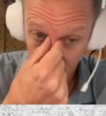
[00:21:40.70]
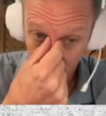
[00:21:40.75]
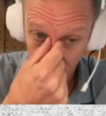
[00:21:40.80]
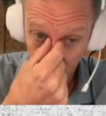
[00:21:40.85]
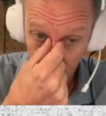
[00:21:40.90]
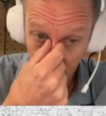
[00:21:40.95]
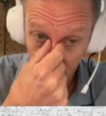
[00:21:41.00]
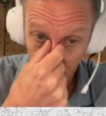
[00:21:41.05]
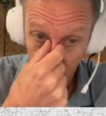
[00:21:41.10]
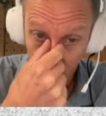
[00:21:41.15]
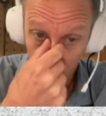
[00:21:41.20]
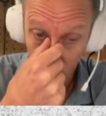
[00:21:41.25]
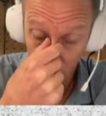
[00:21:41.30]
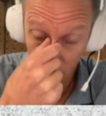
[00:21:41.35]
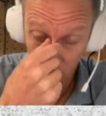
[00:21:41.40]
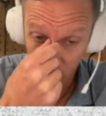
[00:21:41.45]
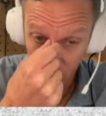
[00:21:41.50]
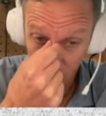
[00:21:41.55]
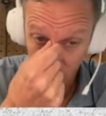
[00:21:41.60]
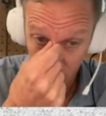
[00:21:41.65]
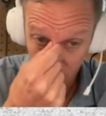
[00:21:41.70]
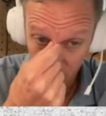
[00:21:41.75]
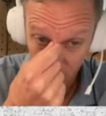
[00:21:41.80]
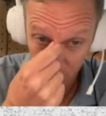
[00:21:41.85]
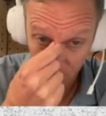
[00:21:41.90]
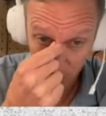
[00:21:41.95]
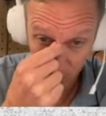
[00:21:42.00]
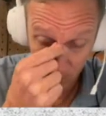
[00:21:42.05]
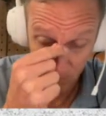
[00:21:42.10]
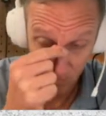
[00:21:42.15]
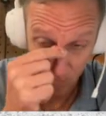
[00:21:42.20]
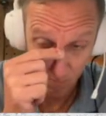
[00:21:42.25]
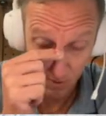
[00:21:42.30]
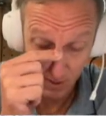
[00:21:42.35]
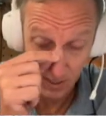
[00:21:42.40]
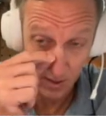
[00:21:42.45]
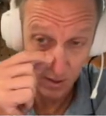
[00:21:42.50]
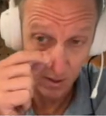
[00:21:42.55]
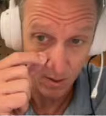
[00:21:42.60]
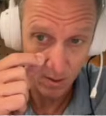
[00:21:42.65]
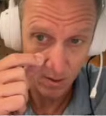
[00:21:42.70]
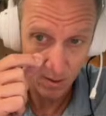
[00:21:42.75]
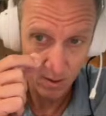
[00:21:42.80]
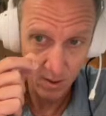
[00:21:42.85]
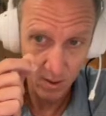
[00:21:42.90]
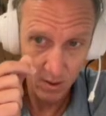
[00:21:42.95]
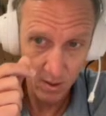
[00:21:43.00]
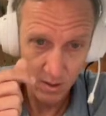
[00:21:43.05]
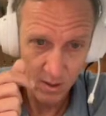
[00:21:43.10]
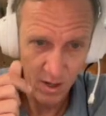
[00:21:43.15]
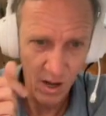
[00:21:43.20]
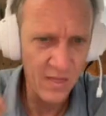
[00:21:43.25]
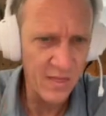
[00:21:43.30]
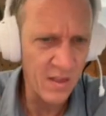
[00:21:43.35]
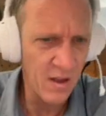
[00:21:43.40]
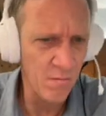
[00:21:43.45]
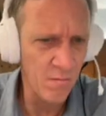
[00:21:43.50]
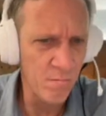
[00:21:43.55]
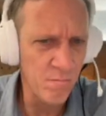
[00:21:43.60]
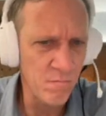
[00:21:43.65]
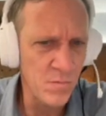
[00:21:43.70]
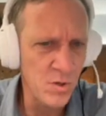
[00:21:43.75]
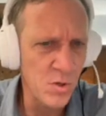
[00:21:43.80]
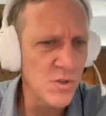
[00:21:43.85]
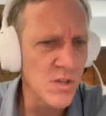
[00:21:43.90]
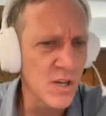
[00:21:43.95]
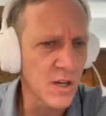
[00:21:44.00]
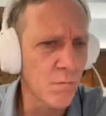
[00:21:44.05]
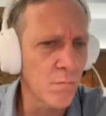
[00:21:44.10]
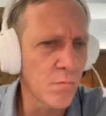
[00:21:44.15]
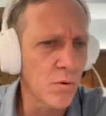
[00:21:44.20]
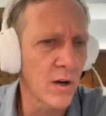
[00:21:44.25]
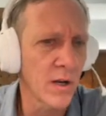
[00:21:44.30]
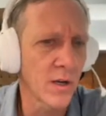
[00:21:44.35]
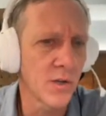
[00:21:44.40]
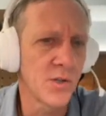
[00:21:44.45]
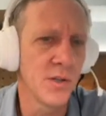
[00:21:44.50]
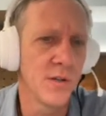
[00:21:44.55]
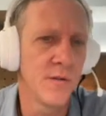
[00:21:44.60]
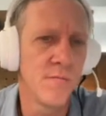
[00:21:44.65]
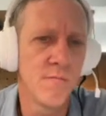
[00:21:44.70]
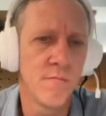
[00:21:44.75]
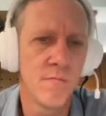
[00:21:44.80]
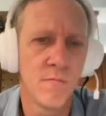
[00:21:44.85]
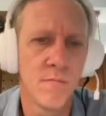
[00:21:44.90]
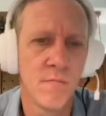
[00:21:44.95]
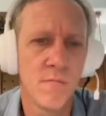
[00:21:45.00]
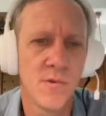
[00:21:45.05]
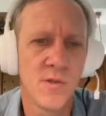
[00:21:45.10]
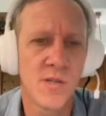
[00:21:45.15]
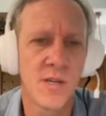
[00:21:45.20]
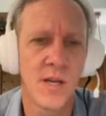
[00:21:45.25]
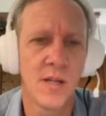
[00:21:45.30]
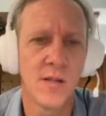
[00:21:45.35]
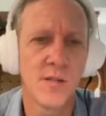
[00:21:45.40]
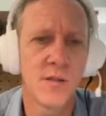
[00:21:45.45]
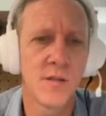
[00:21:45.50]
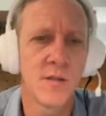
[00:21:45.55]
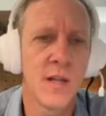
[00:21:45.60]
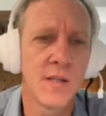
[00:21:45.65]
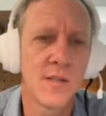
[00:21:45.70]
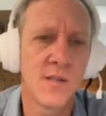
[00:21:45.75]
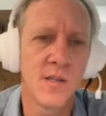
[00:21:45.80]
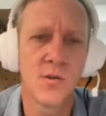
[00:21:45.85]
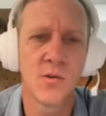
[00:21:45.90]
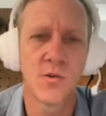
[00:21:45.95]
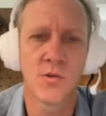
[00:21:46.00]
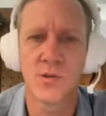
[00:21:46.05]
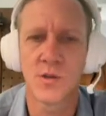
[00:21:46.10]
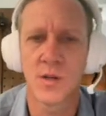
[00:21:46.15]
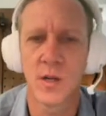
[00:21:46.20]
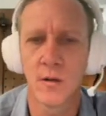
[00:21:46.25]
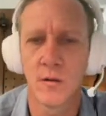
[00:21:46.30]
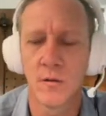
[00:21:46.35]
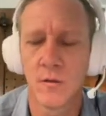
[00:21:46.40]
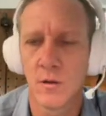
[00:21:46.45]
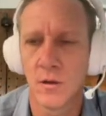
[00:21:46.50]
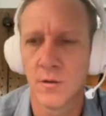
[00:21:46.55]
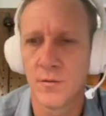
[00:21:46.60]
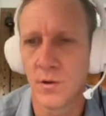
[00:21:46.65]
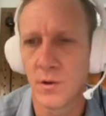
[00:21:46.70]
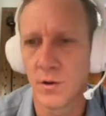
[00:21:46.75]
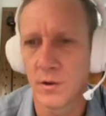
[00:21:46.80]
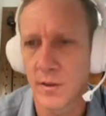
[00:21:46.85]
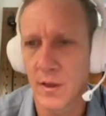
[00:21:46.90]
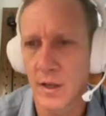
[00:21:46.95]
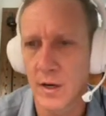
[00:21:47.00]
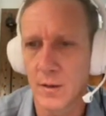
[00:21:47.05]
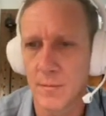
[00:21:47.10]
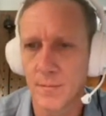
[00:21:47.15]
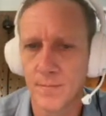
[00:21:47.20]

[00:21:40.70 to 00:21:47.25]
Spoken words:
records, but not in the music production sense. That's interesting. I'll have to look that up.